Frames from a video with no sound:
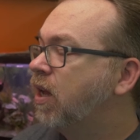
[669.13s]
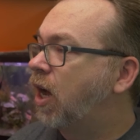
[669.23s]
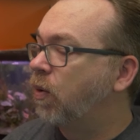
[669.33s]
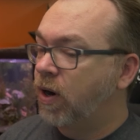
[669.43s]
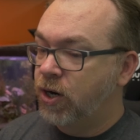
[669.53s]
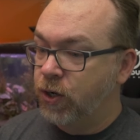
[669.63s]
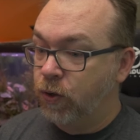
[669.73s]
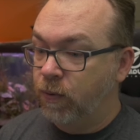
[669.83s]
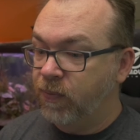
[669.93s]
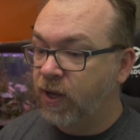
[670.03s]
Uh, we're going to
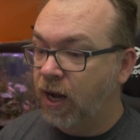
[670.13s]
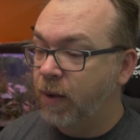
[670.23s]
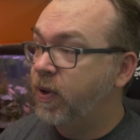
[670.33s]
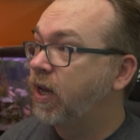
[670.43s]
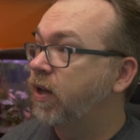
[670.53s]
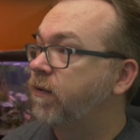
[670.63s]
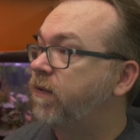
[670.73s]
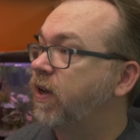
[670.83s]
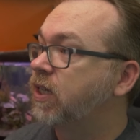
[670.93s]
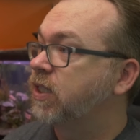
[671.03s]
do
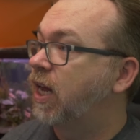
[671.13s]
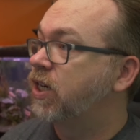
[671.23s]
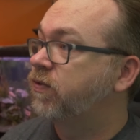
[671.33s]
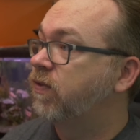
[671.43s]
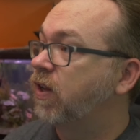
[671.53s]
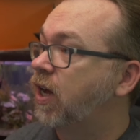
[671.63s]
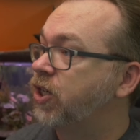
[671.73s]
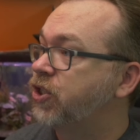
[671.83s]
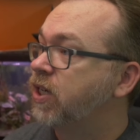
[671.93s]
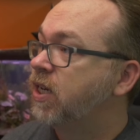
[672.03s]
ipconfig slash
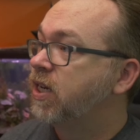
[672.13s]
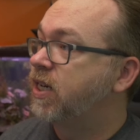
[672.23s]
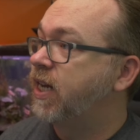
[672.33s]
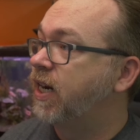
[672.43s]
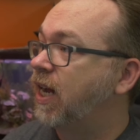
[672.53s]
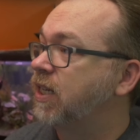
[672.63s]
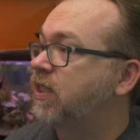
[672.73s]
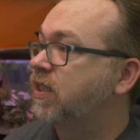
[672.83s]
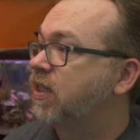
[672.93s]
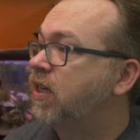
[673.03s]
flush
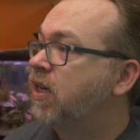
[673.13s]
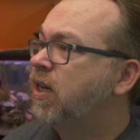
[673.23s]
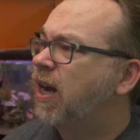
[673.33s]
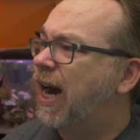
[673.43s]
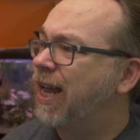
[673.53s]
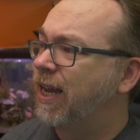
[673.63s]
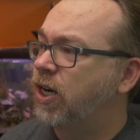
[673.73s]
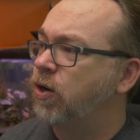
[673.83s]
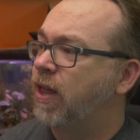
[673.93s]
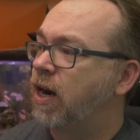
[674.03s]
DNS. I like
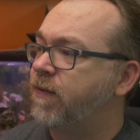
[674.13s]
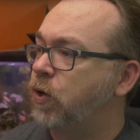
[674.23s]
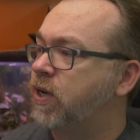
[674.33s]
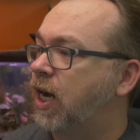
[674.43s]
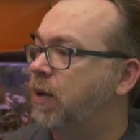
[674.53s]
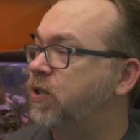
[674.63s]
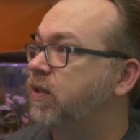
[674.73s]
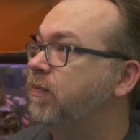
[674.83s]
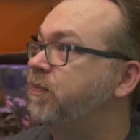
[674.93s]
to do that a few times